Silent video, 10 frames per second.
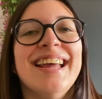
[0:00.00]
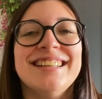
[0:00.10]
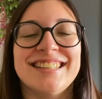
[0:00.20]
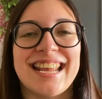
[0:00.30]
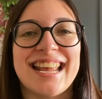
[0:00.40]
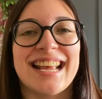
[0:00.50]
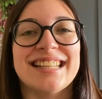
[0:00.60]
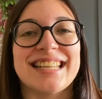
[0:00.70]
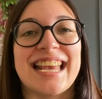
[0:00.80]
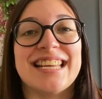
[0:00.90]
Today
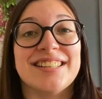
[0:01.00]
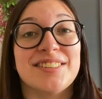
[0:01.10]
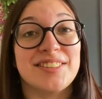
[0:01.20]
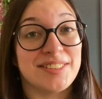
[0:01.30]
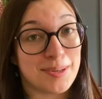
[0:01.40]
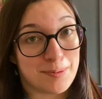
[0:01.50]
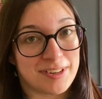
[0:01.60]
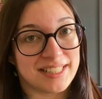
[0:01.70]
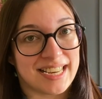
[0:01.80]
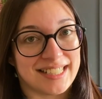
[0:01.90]
is a super
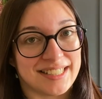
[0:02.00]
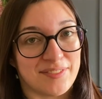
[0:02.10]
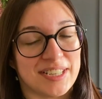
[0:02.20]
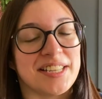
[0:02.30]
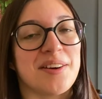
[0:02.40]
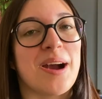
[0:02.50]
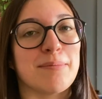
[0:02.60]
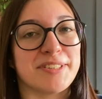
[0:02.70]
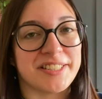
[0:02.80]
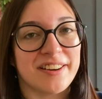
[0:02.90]
exciting video.
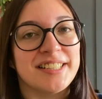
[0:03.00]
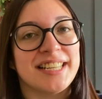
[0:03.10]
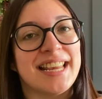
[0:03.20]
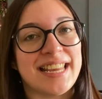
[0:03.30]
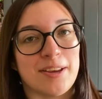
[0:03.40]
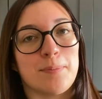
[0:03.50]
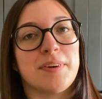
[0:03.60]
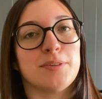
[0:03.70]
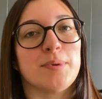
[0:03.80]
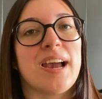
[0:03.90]
I'm starting it here
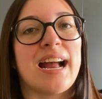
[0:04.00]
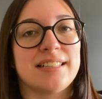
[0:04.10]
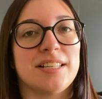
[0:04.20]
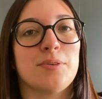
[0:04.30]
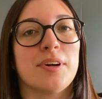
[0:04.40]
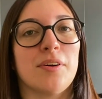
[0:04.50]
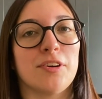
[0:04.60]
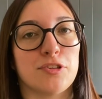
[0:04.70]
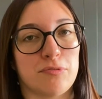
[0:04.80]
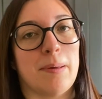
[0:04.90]
because we're actually going on
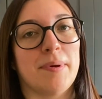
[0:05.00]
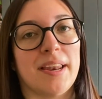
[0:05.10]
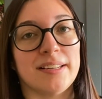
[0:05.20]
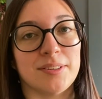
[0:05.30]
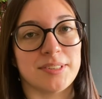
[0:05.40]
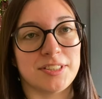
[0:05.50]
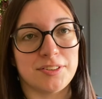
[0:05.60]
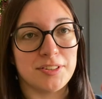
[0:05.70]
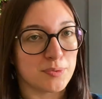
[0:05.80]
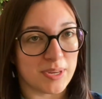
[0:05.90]
a trip and I know as
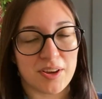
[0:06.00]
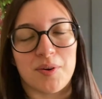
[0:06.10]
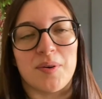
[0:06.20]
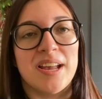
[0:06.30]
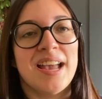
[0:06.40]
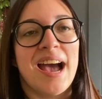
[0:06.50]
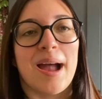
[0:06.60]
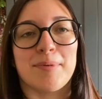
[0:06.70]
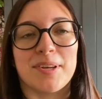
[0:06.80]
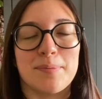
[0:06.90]
soon as we go,
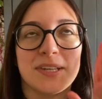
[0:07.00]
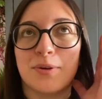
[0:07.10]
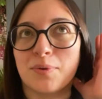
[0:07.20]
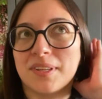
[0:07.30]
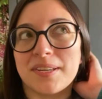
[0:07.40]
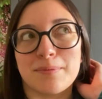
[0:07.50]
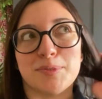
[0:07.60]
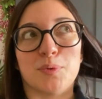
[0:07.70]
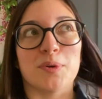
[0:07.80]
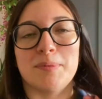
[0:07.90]
I'm going to be totally
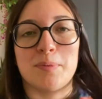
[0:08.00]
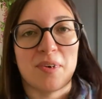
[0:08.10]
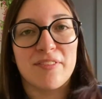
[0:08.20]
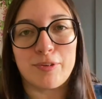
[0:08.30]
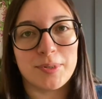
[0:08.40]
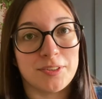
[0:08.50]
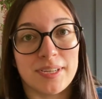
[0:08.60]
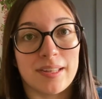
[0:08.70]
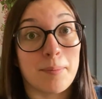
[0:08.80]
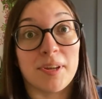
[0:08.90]
absorbed in whatever we're
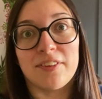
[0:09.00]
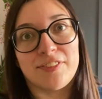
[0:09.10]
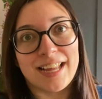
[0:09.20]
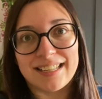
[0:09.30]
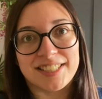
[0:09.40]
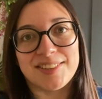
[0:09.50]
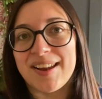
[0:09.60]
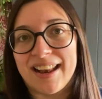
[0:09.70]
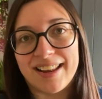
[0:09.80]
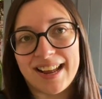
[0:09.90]
doing that I'm going to forget to do
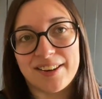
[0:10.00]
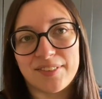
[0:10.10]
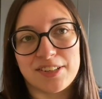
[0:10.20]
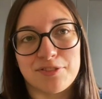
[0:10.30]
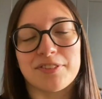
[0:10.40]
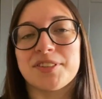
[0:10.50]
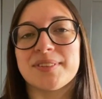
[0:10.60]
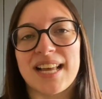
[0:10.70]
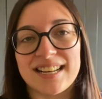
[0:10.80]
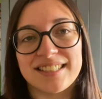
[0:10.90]
any kind of intro. So
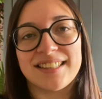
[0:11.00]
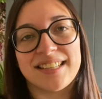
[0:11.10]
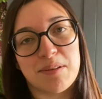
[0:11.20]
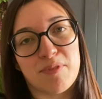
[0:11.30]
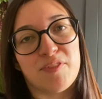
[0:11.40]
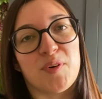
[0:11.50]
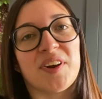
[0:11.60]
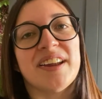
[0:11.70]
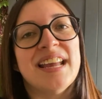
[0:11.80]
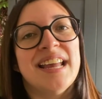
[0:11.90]
it's actually the day
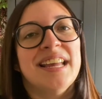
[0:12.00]
before.